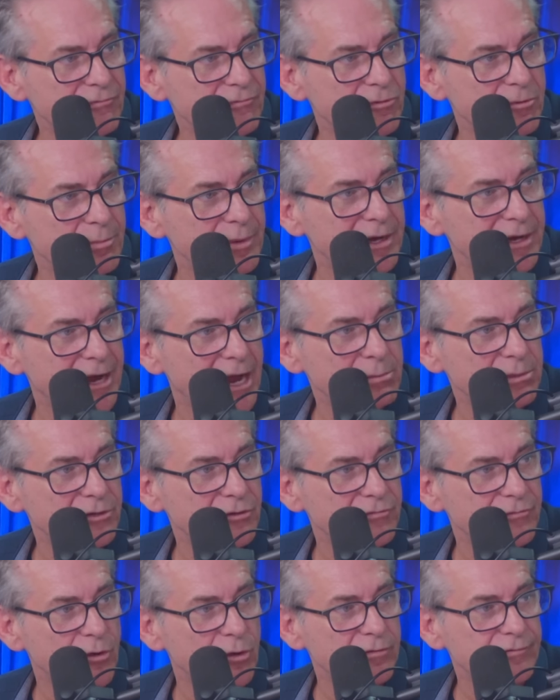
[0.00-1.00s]
from being able to
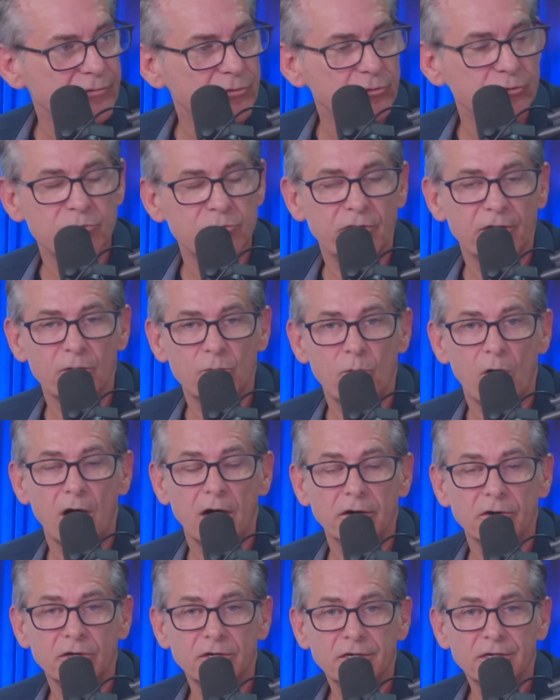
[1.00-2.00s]
vote for who they want.